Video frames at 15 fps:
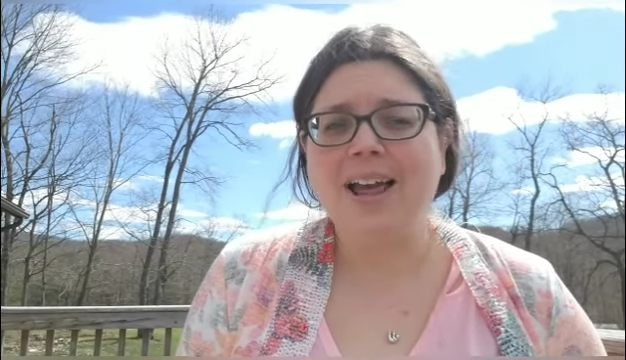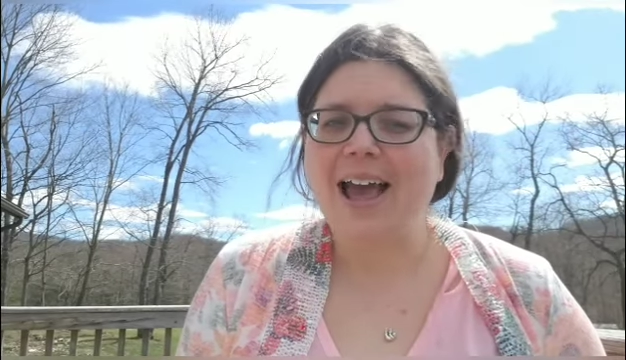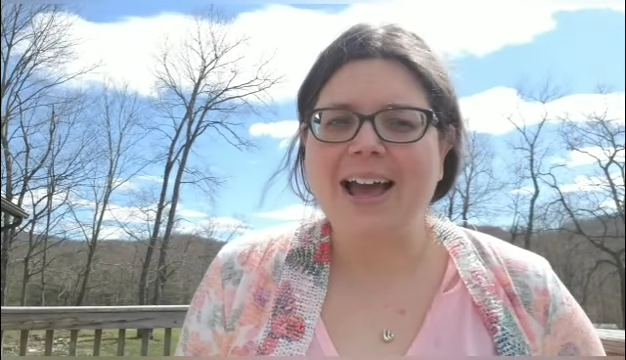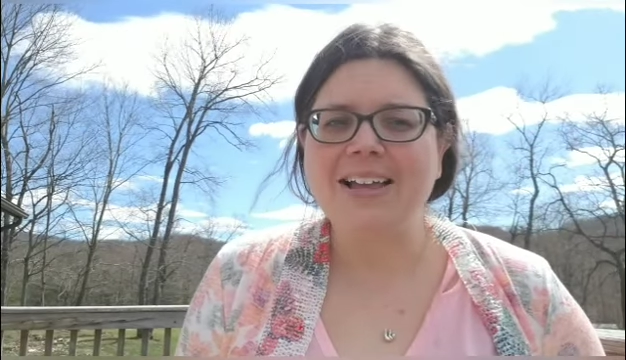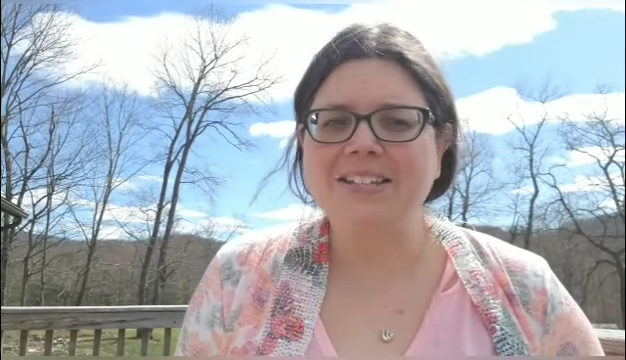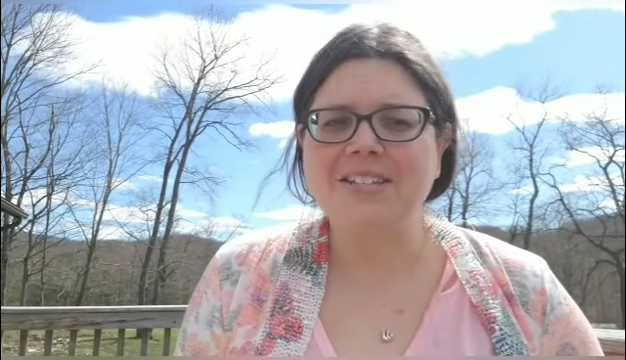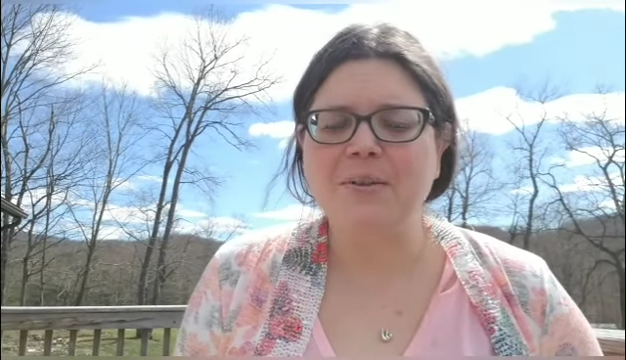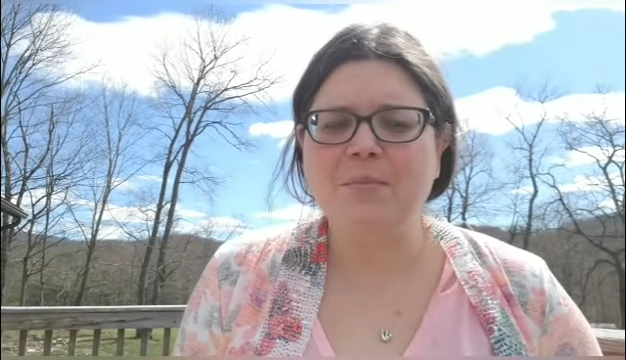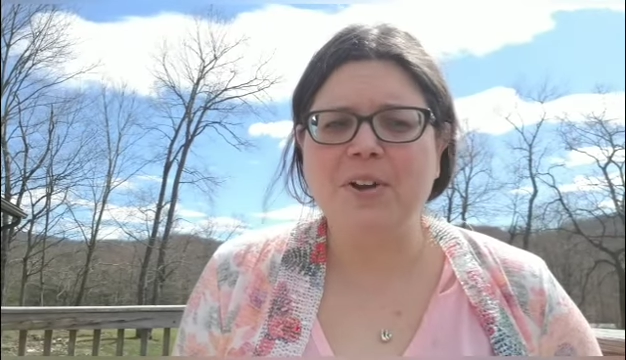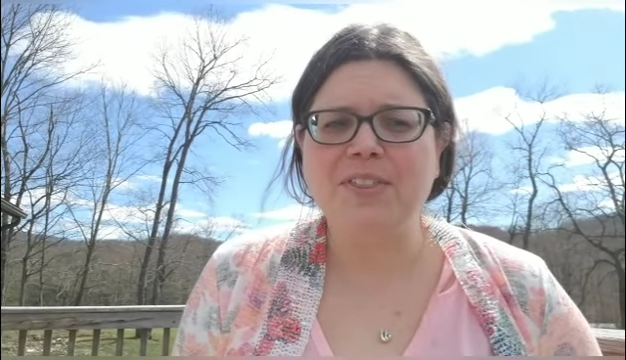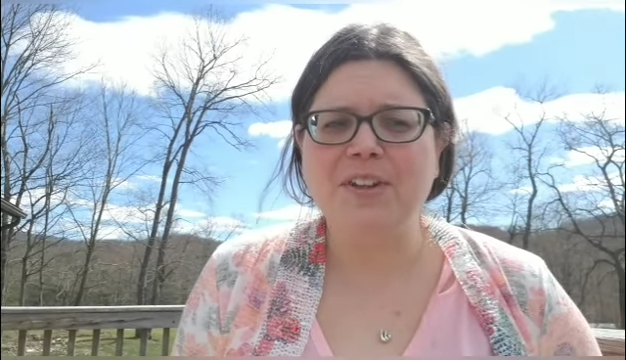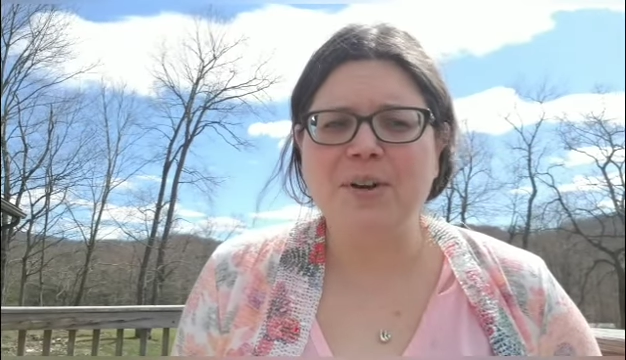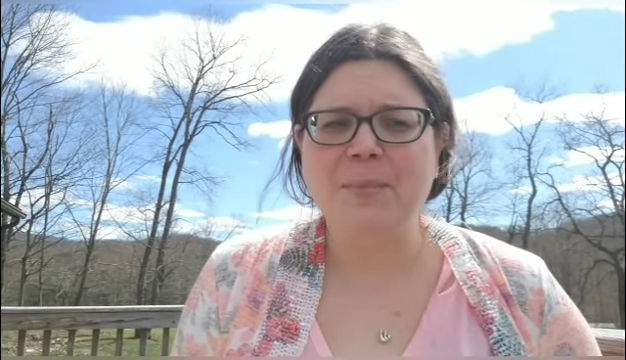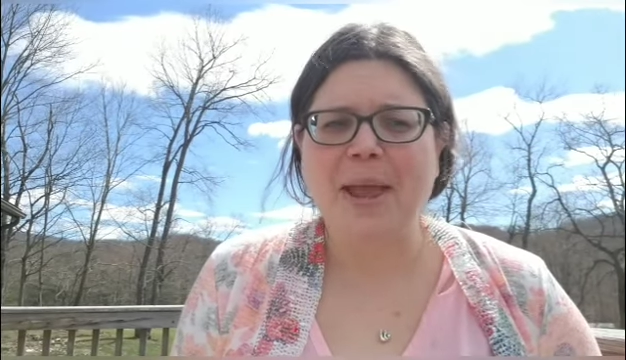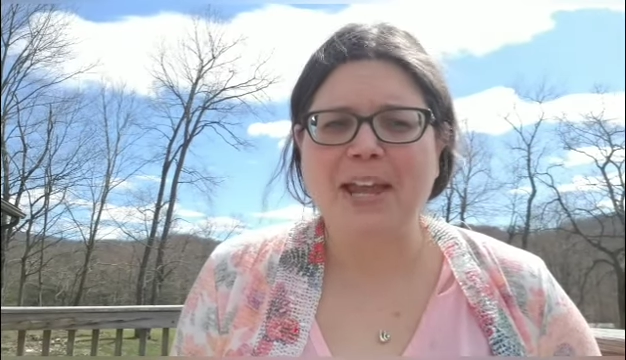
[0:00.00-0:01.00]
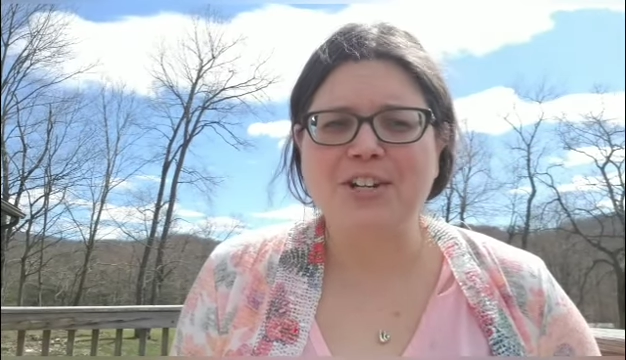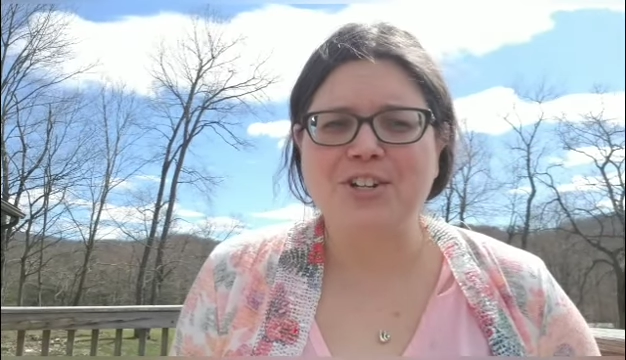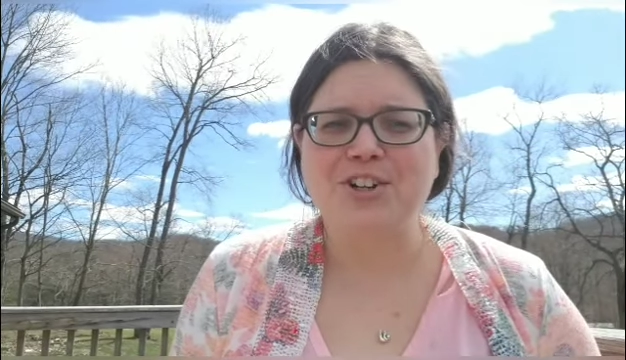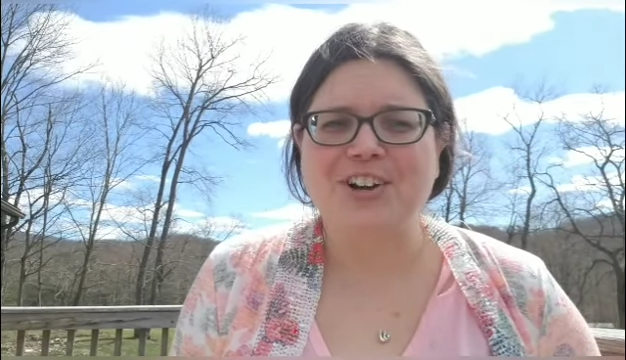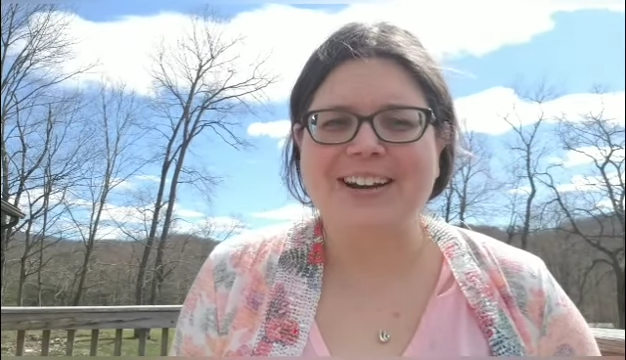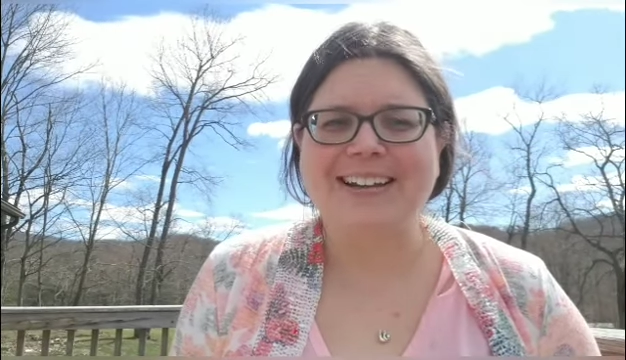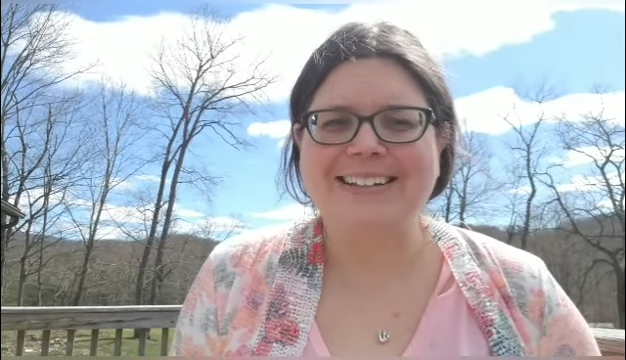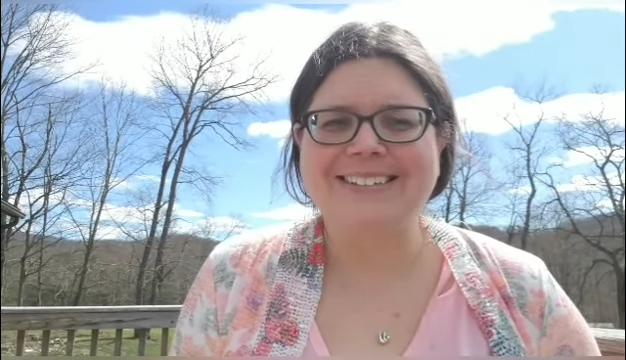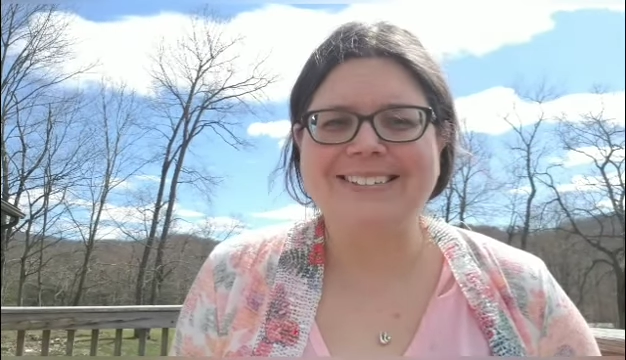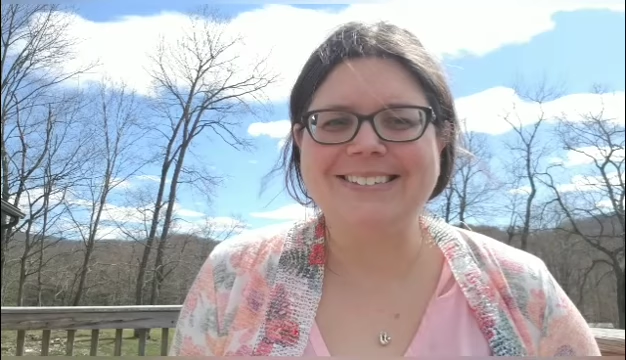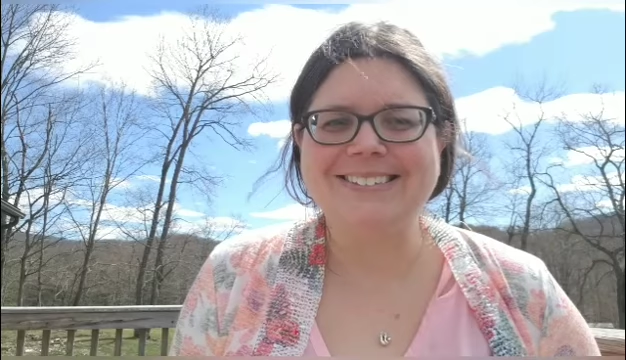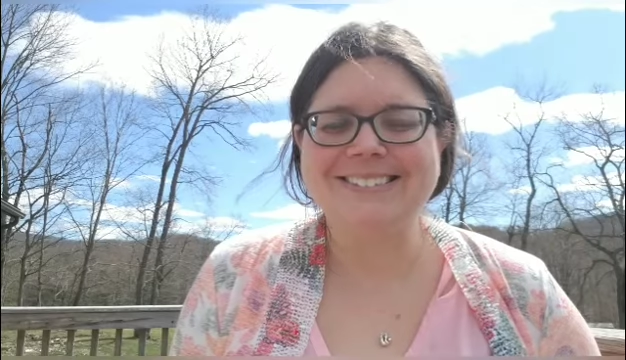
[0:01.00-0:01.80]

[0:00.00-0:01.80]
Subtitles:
Ask them what they're measuring,